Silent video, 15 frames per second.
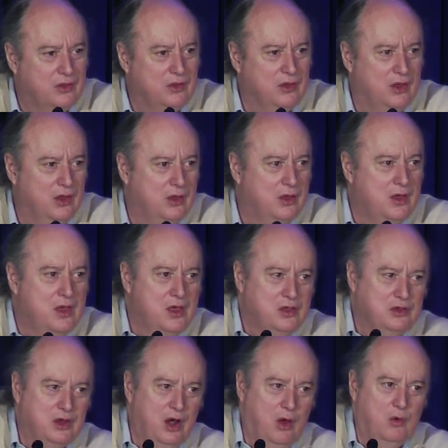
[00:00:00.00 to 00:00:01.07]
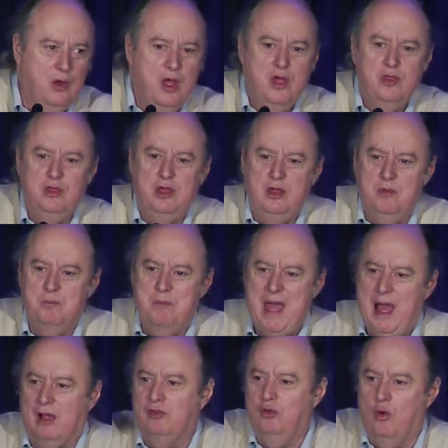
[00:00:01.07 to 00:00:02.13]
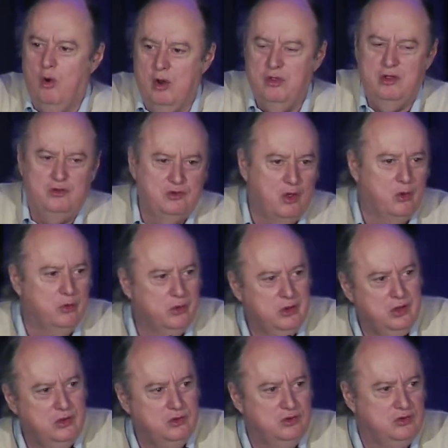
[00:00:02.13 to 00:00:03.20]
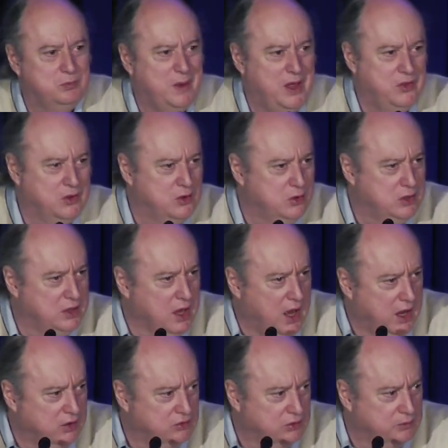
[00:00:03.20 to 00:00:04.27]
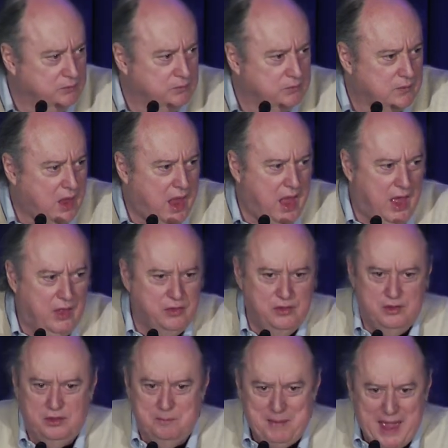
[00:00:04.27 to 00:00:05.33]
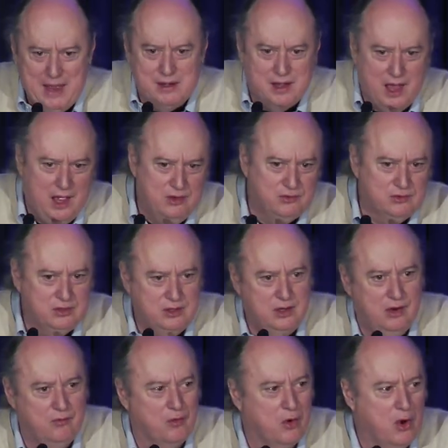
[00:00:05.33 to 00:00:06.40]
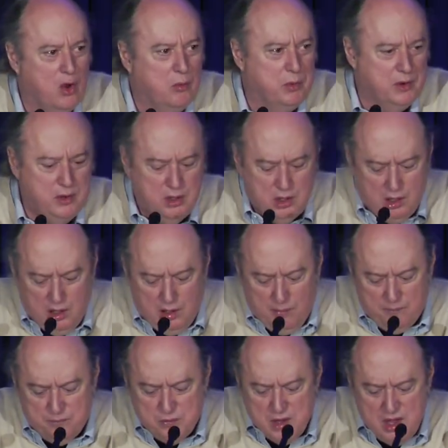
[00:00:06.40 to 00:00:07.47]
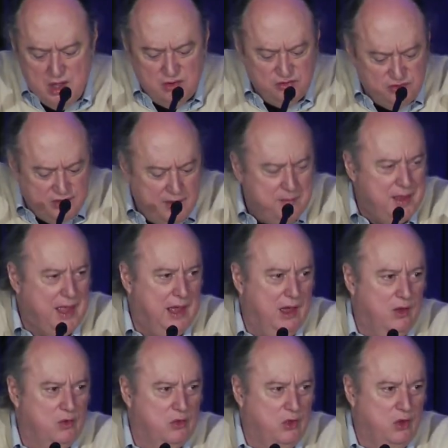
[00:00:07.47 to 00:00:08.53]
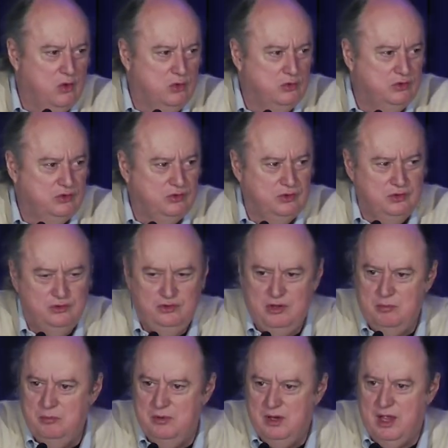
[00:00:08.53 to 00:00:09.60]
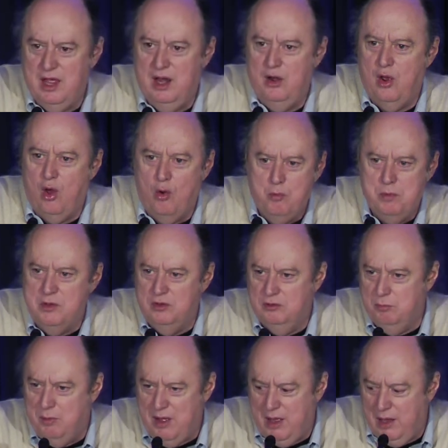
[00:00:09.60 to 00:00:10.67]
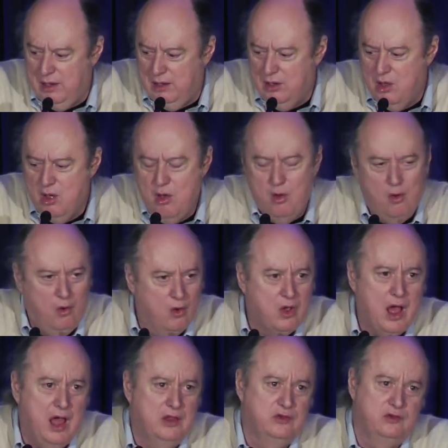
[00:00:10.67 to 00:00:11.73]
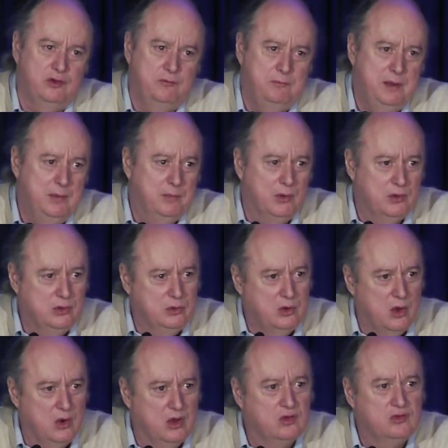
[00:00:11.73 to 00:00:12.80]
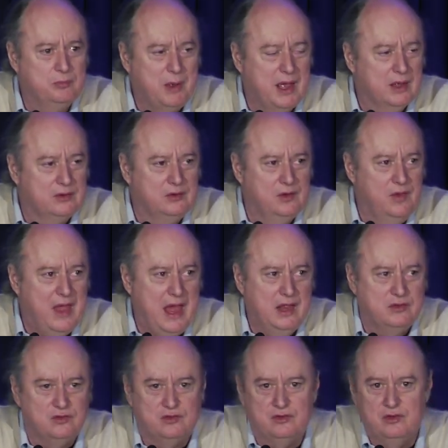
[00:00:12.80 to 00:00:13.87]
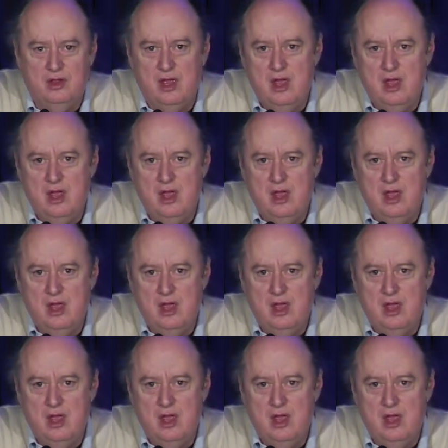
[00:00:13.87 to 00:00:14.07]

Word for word: the, you know, the back door that's only used by the good guys and that the bad guys can never open. Um, somehow those seem to get opened by all kinds of people you don't expect, and that's